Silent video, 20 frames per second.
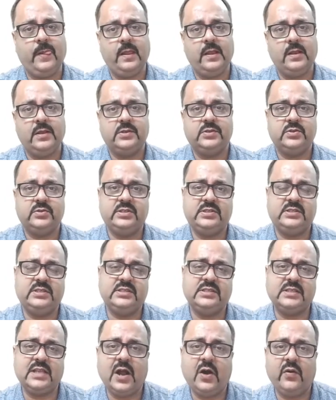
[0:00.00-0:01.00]
So this
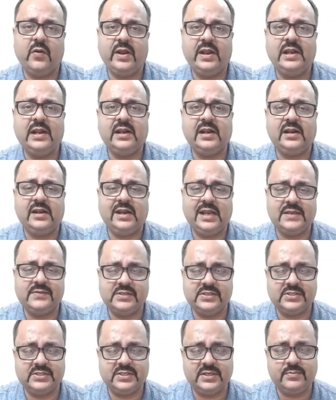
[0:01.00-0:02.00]
is how a lateral drive
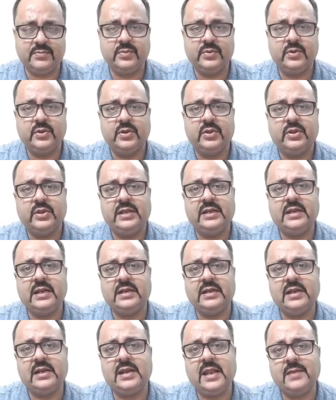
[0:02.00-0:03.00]
system. In
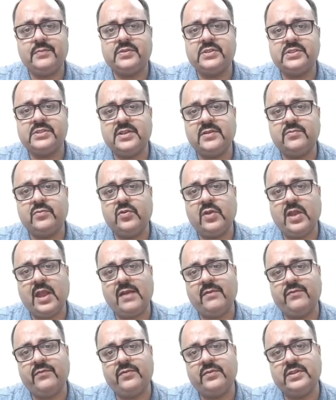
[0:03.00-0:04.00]
lateral drive system, you
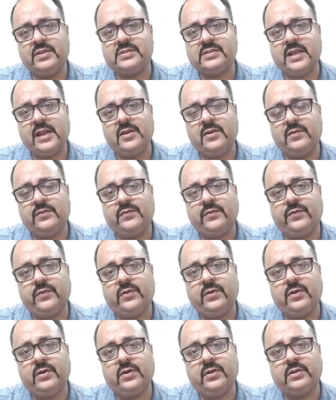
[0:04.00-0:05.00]
have this kind
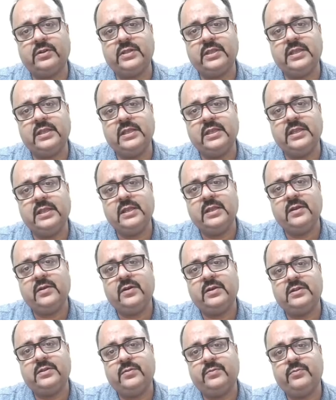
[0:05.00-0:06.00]
of thing.
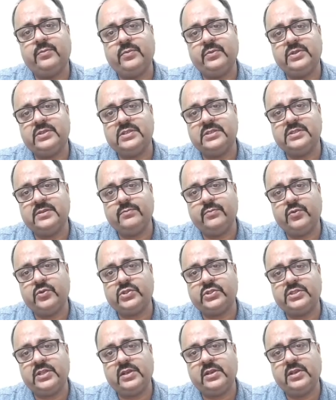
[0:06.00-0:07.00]
This is the
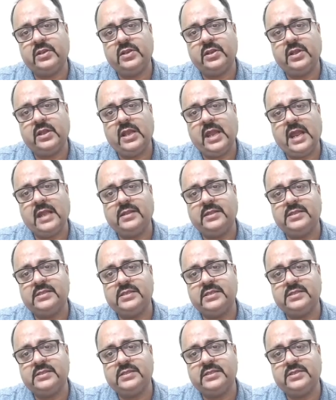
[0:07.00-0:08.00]
booster, and this
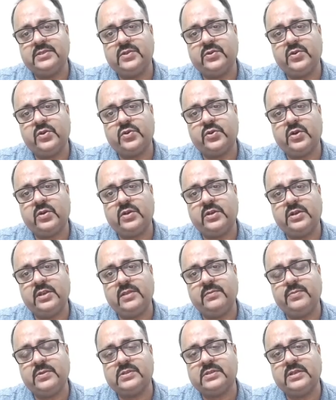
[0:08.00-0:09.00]
is the sonotrode
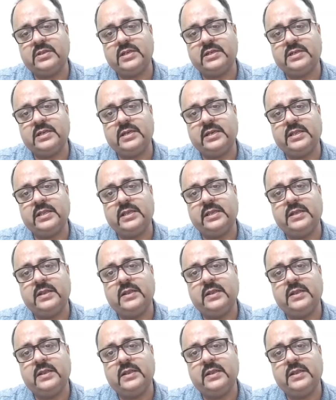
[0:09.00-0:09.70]
tip is connected here,